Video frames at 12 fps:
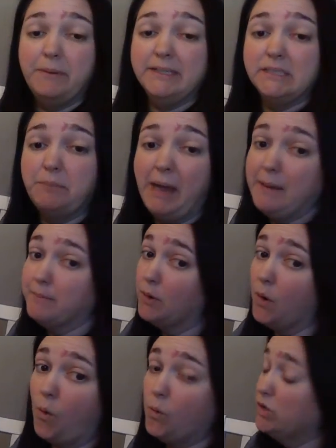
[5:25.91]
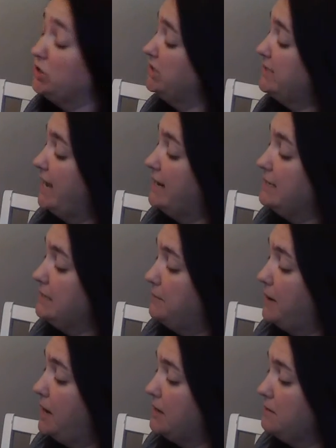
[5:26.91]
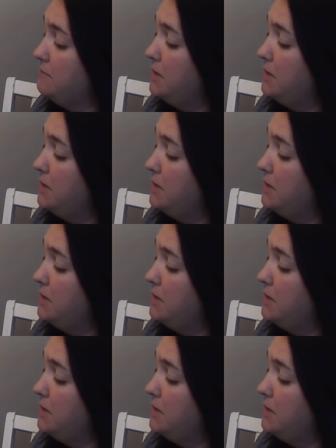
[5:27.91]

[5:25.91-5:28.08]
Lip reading: piece of paper or just down at the bottom,